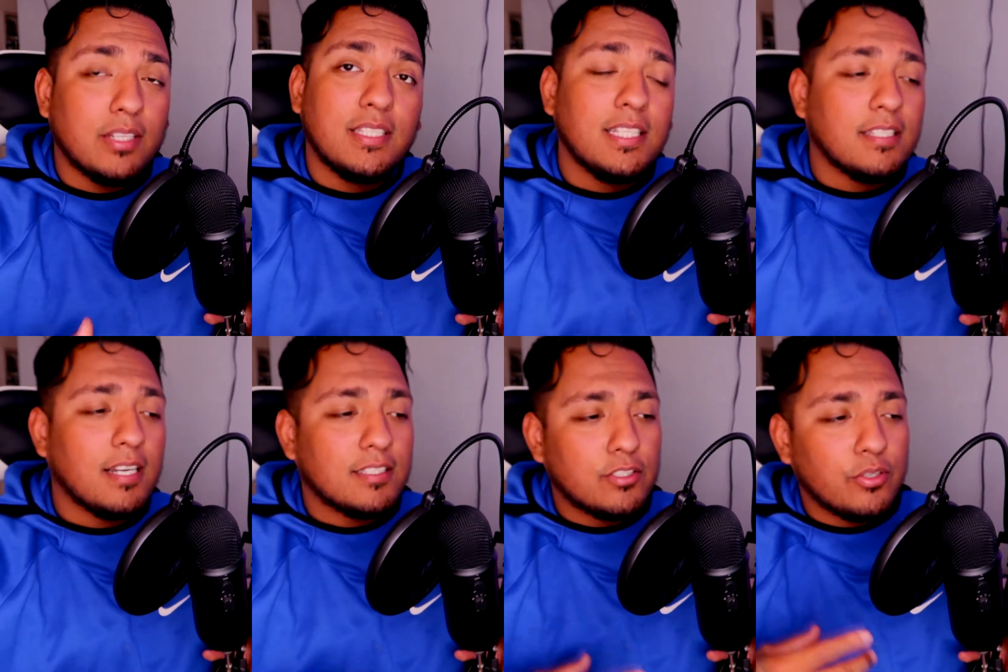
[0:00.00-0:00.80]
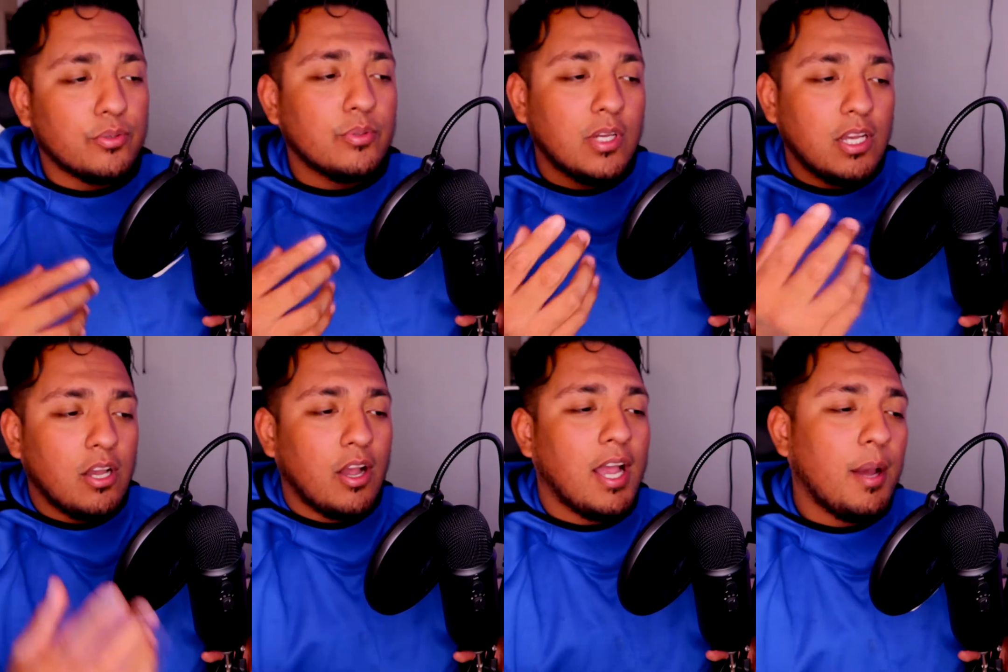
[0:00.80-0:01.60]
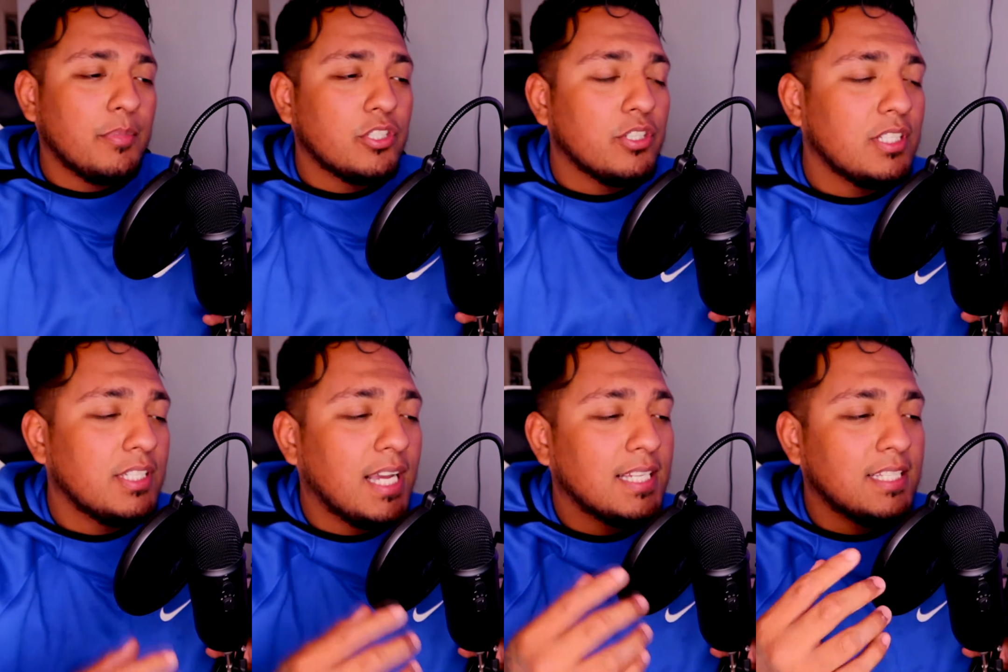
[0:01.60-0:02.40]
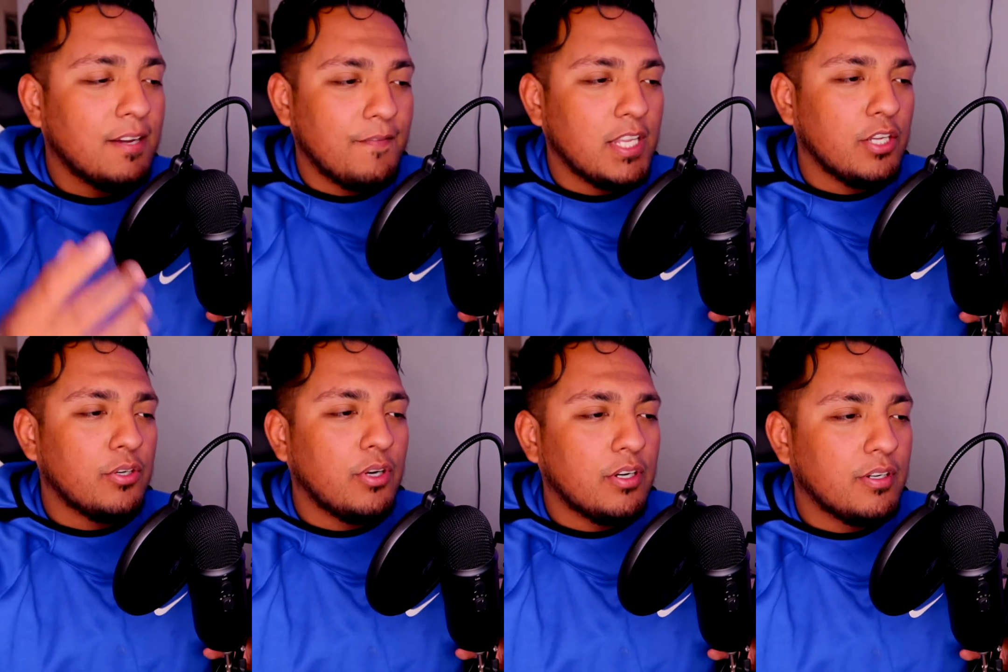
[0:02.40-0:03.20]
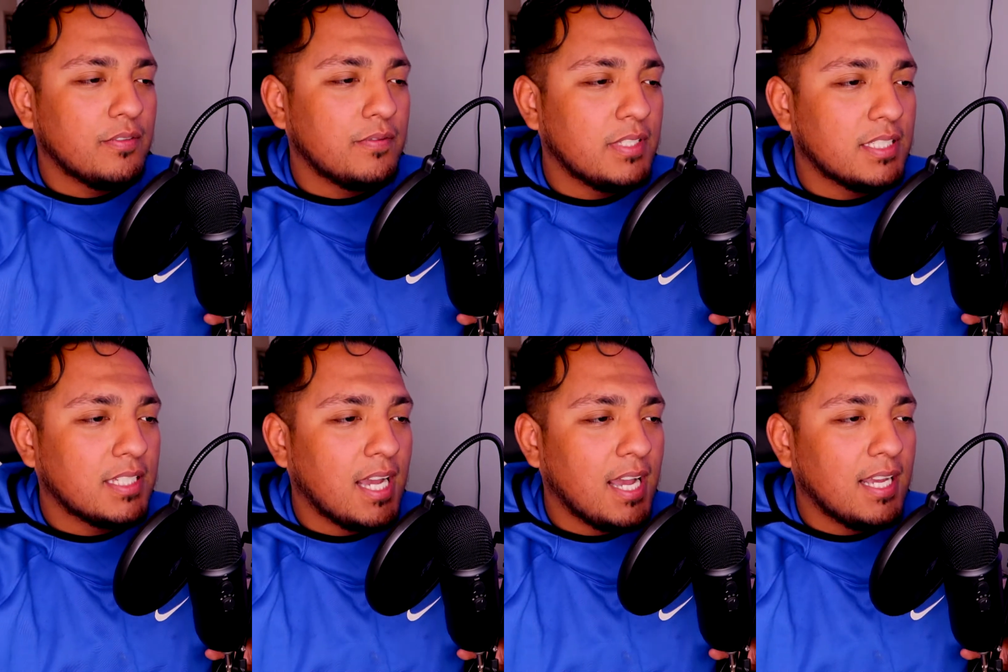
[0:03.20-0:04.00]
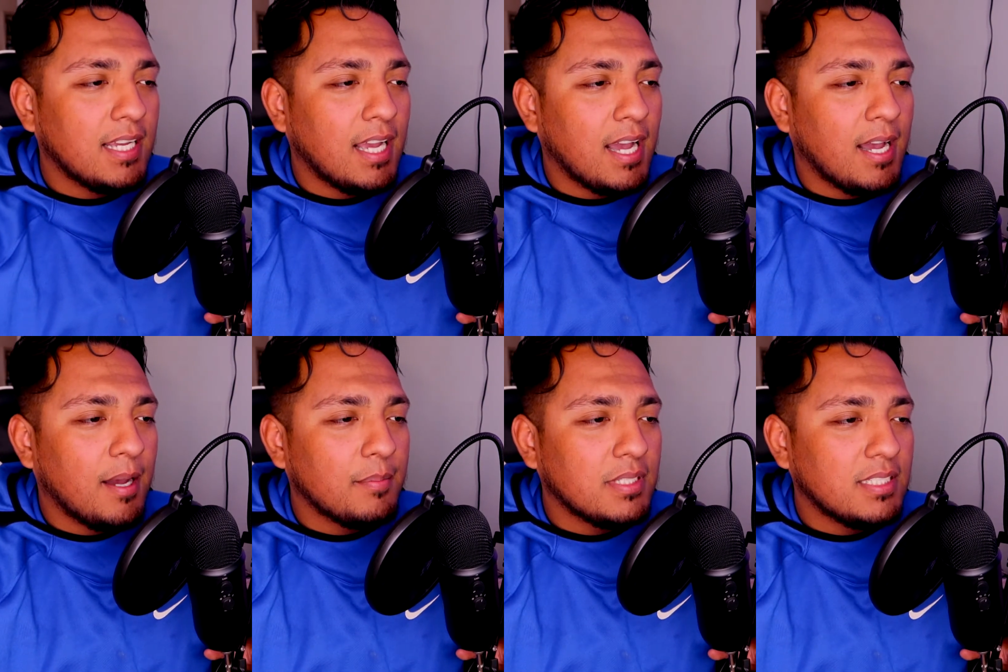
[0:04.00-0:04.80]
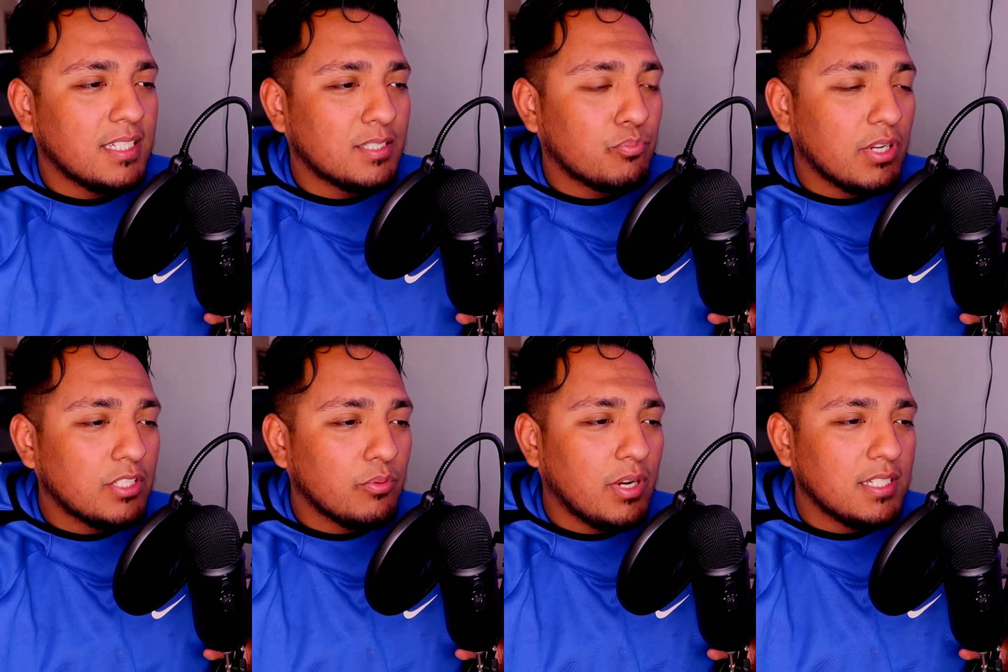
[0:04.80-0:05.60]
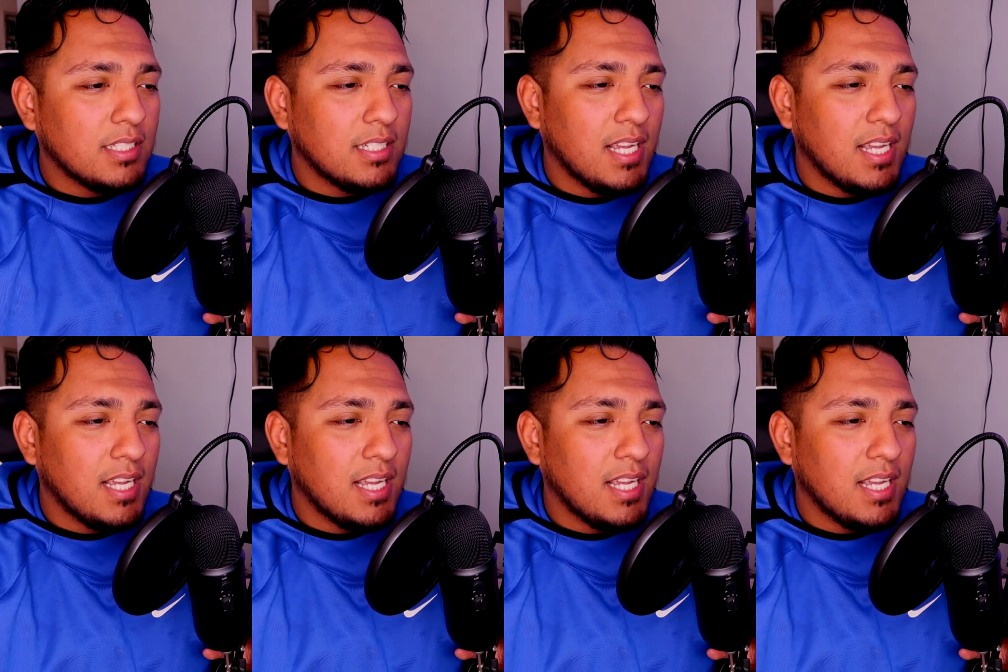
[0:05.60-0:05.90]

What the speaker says: TikTok. So I'm gonna show you guys a video of this guy. He does pressure washing.